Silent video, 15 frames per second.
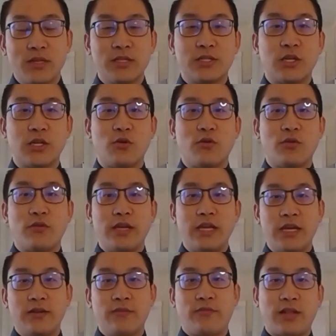So
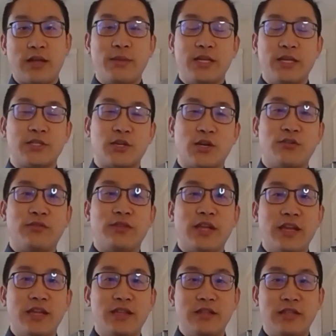Ian Fleming served
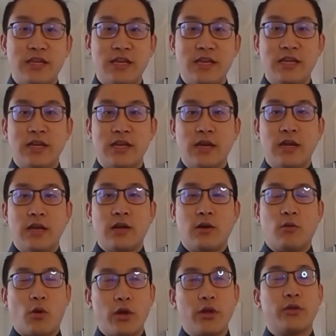in the
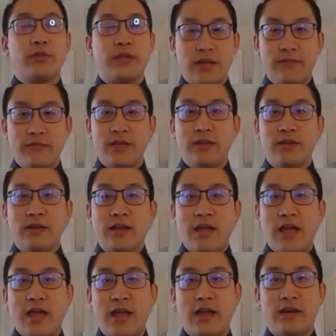Royal Navy,
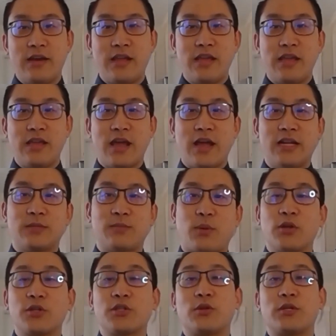and he has
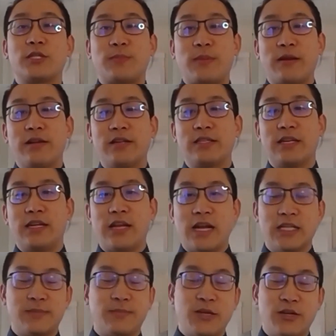personal experience in
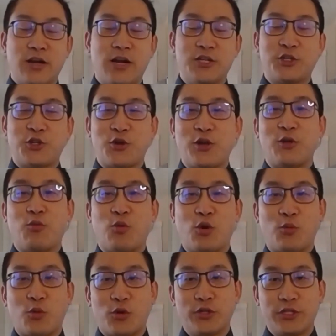espionage during
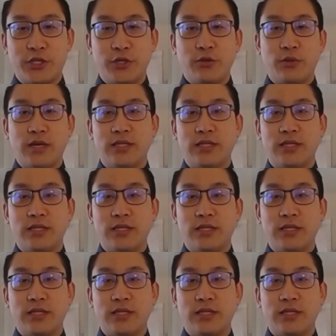World War II.